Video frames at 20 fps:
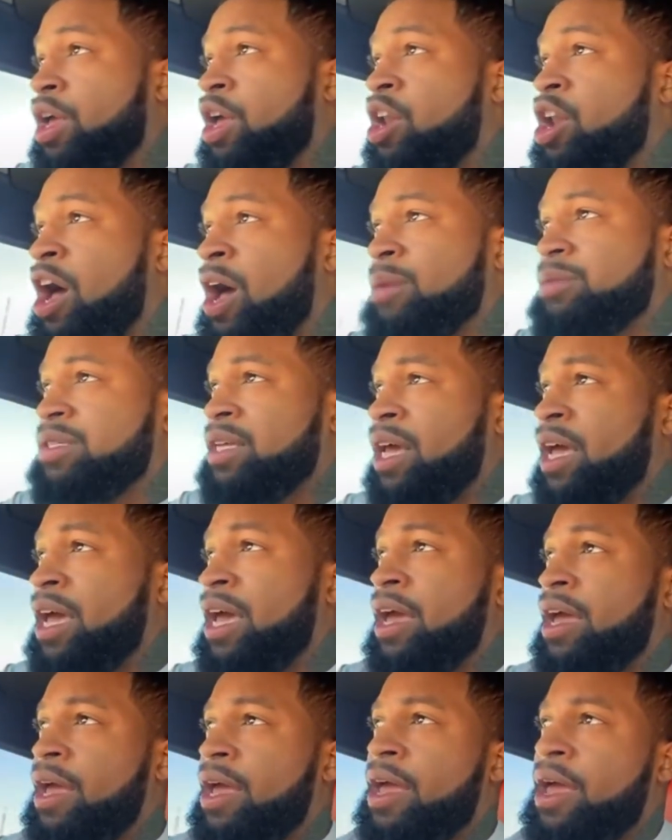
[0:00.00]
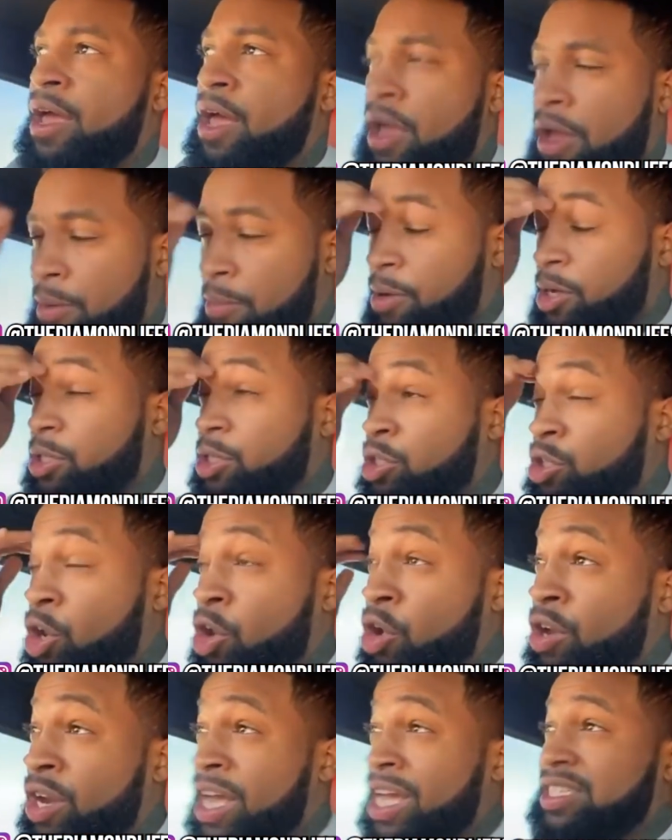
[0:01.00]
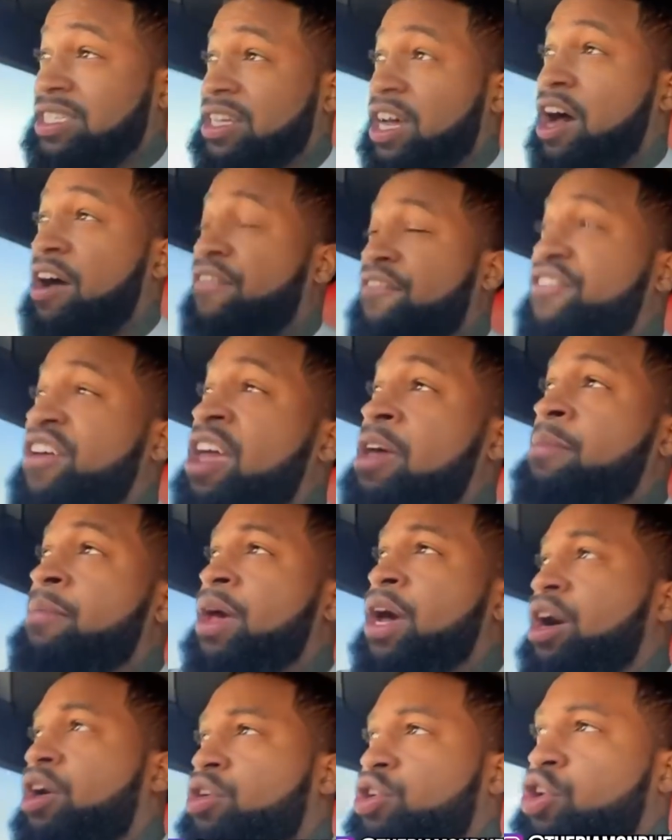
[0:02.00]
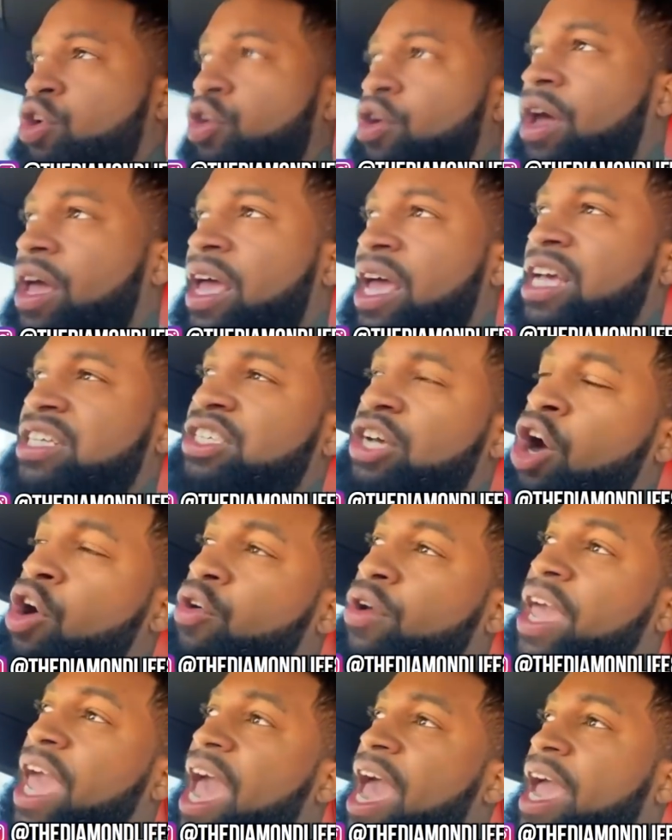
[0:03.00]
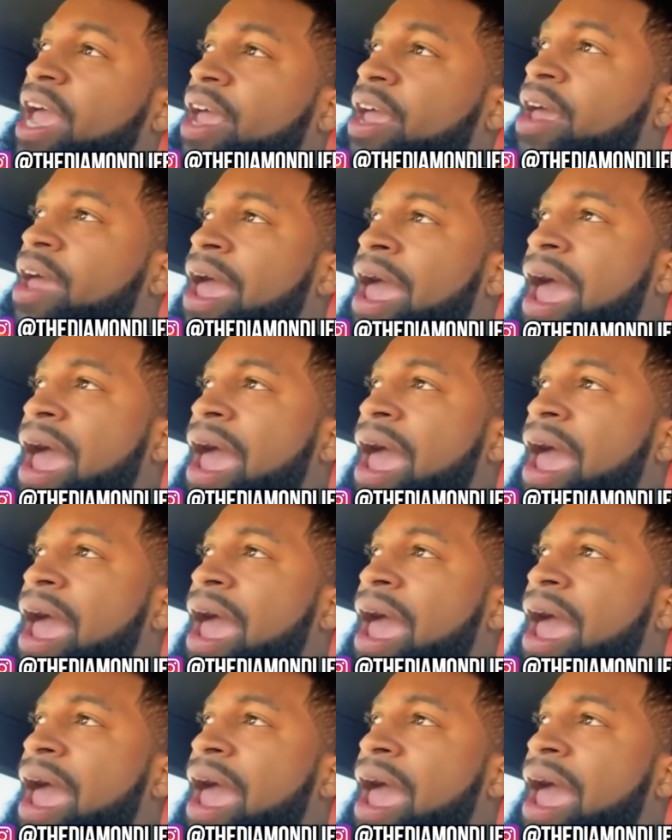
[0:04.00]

You know what I'm saying? But soon as a female do it, it's okay.